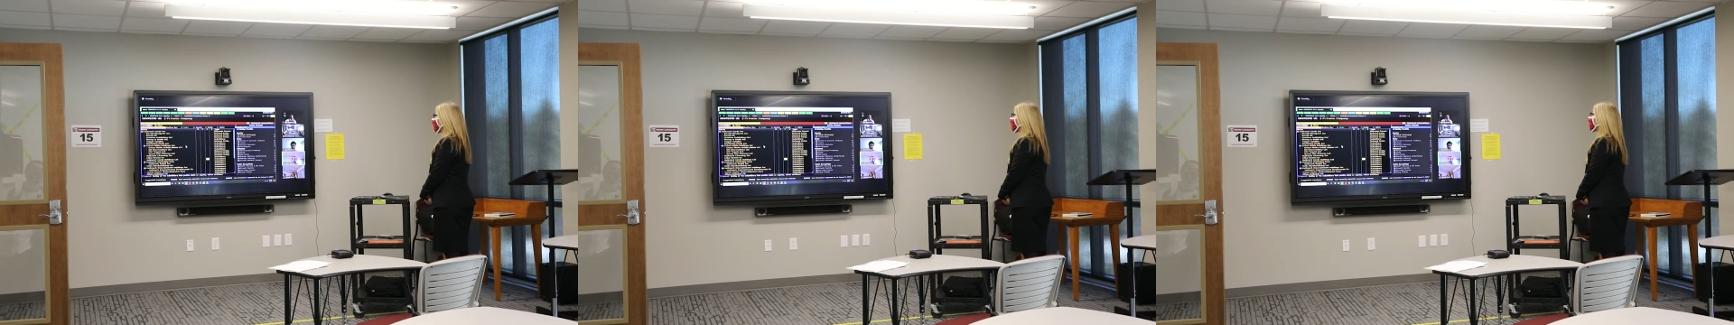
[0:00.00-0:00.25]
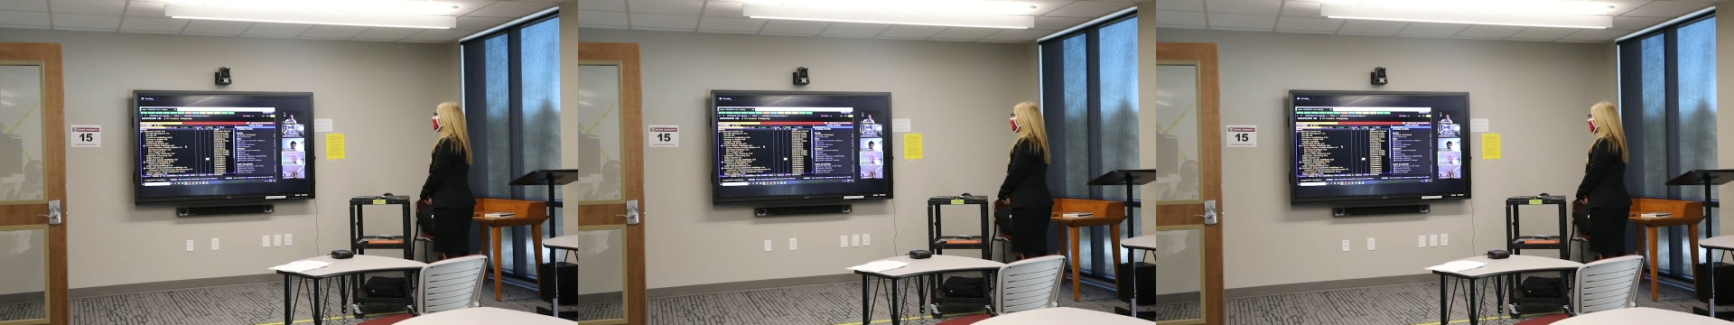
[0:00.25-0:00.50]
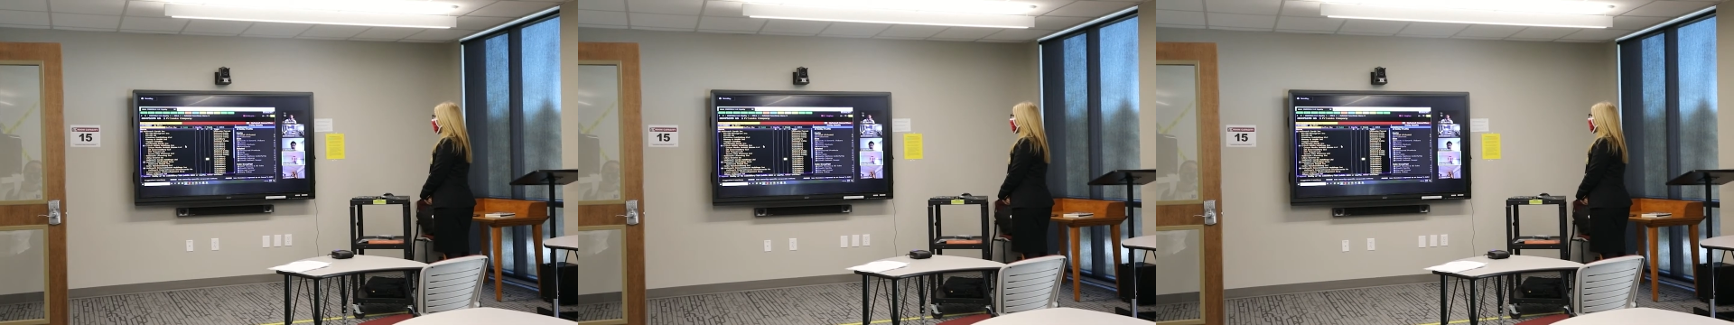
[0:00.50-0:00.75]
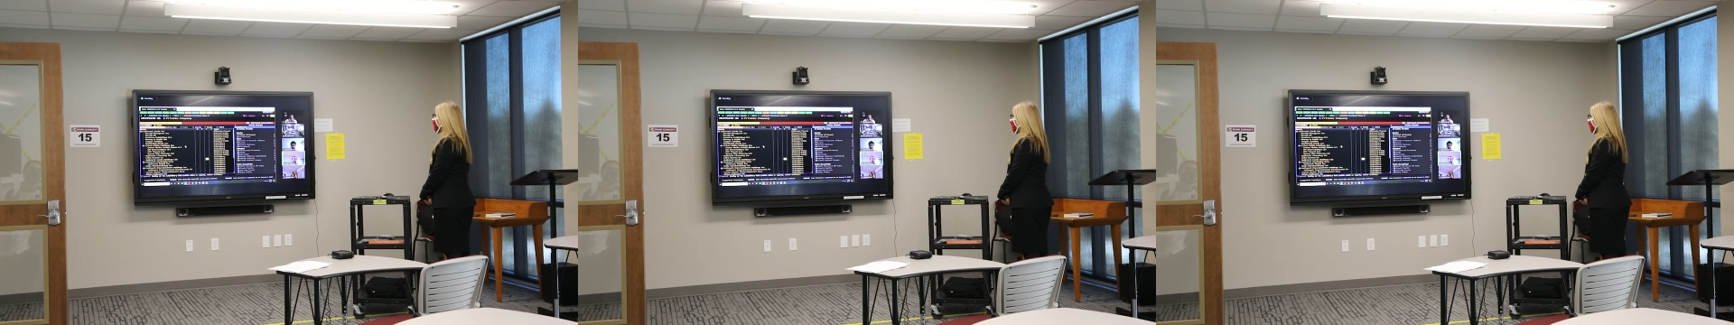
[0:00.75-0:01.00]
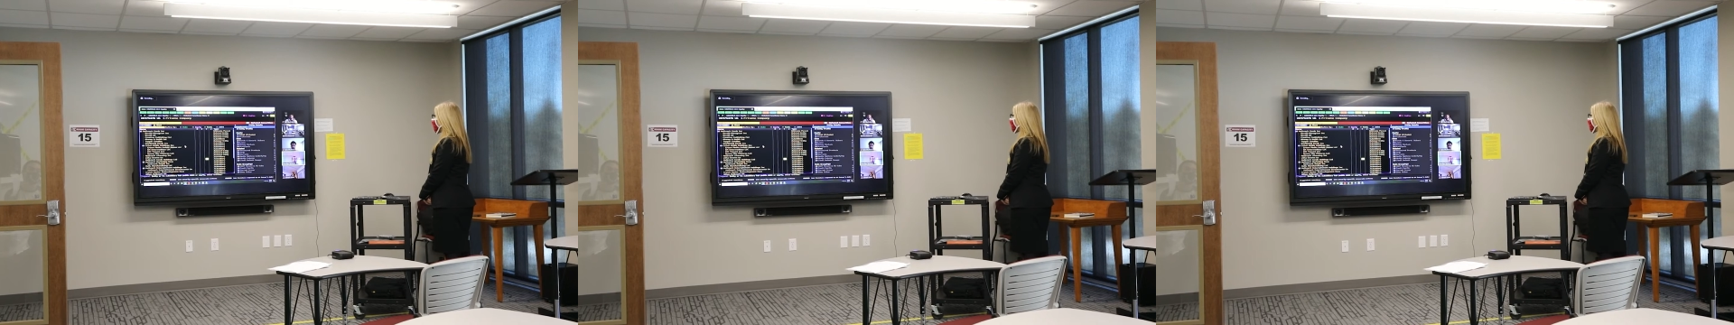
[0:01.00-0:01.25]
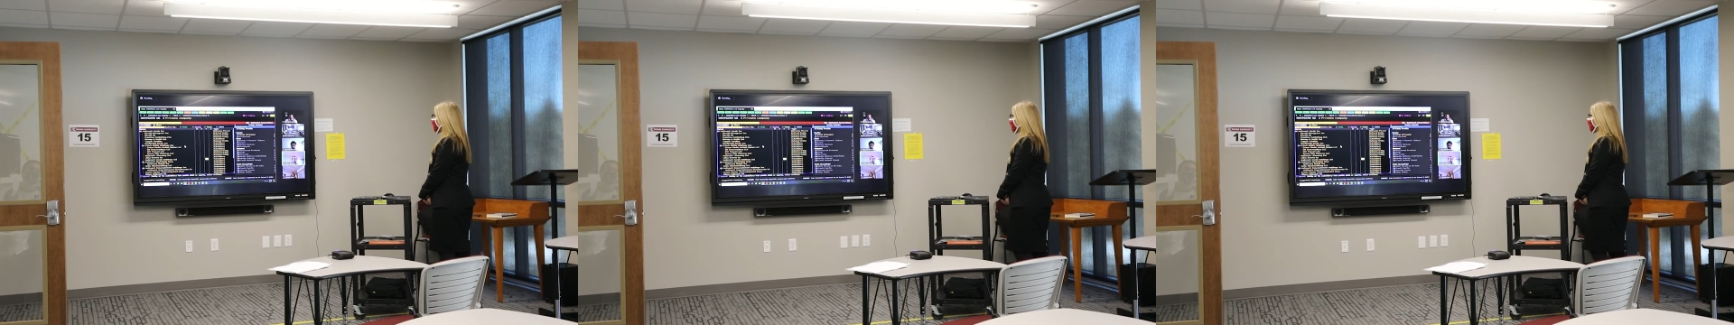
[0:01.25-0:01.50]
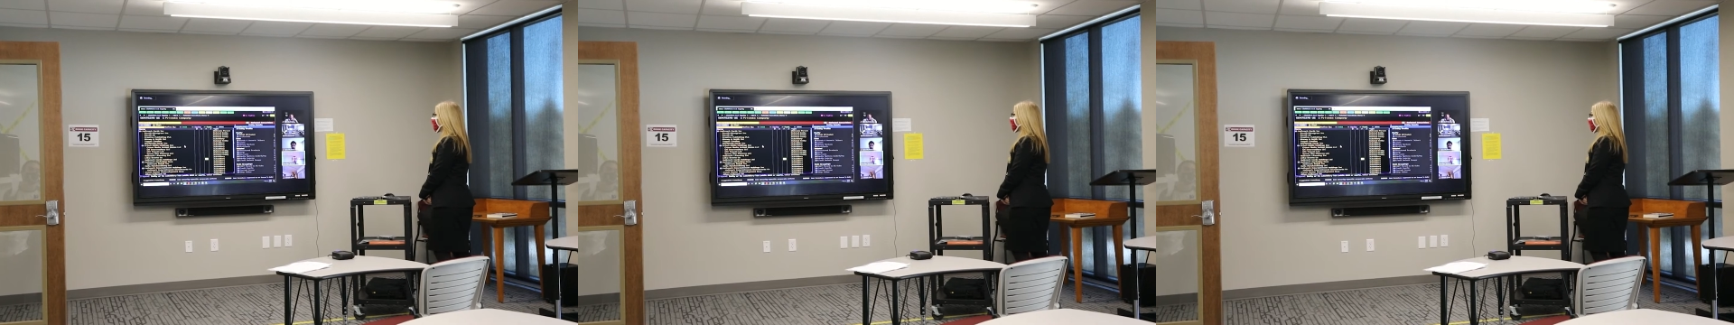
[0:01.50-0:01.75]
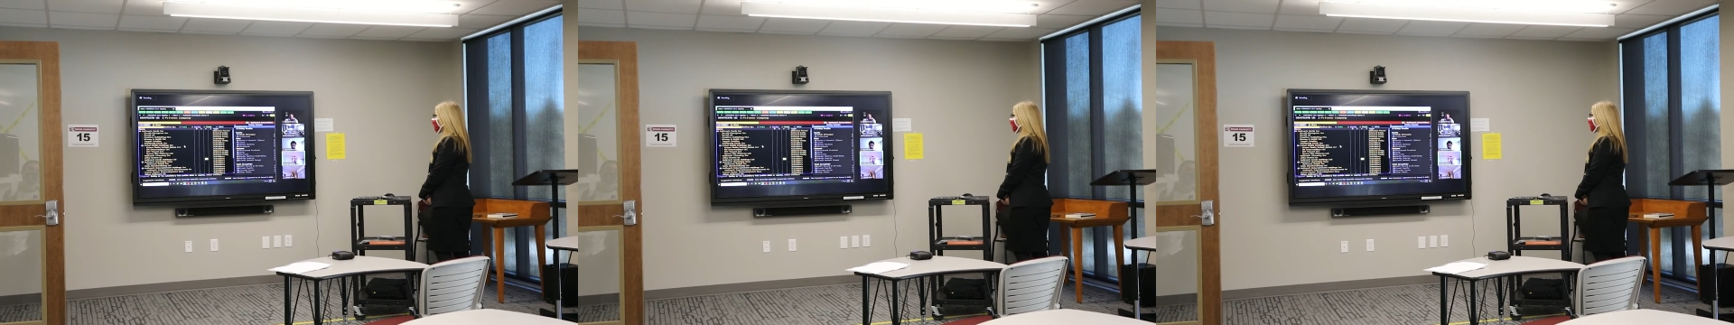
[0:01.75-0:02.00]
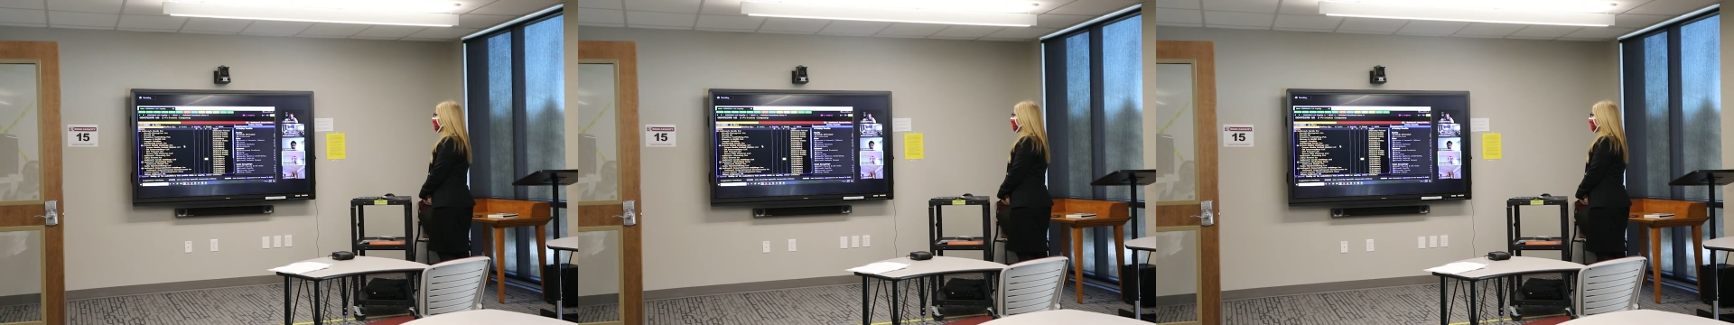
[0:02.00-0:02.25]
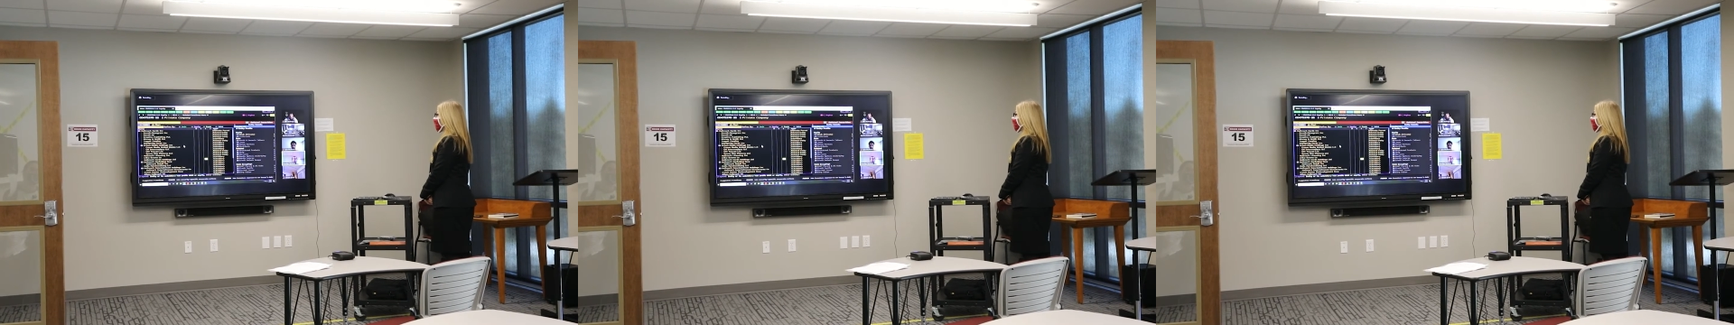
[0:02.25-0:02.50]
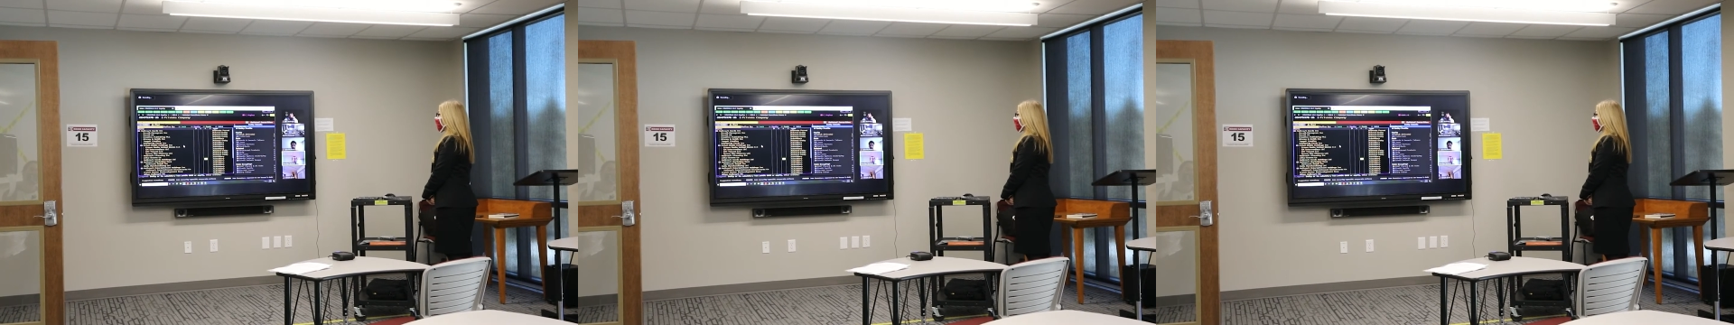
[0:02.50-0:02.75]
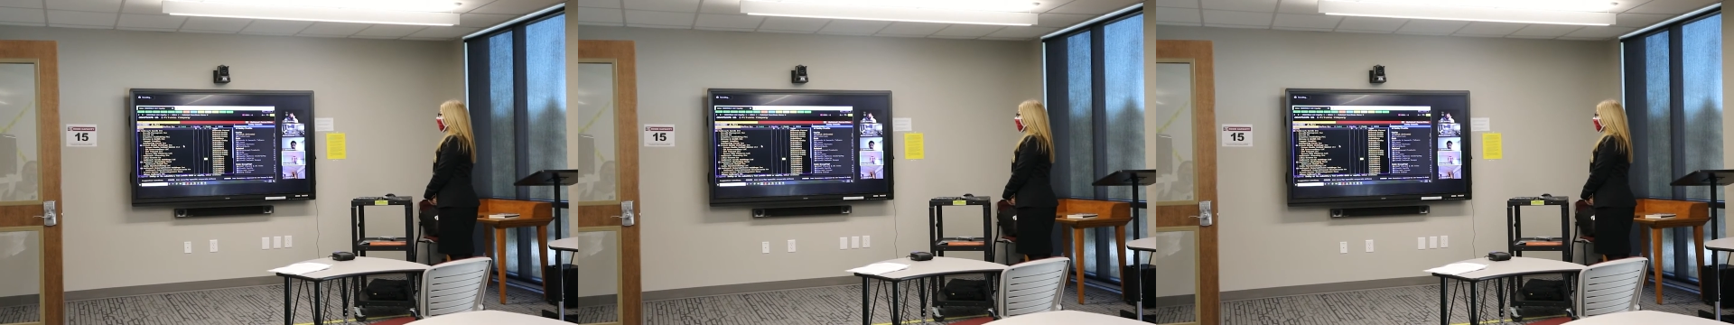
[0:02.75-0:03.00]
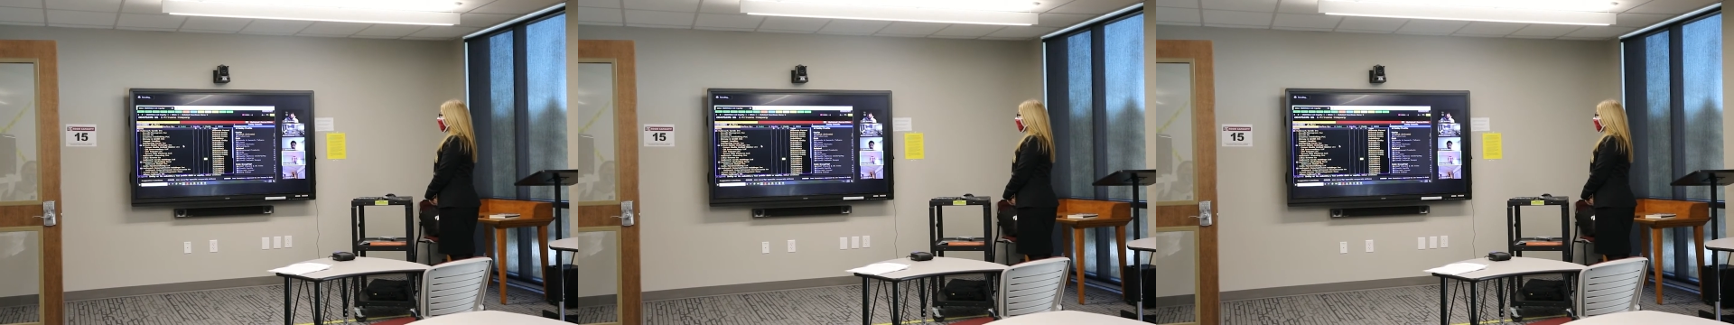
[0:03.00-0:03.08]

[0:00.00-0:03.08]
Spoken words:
No face is visible, so there are no lips to read.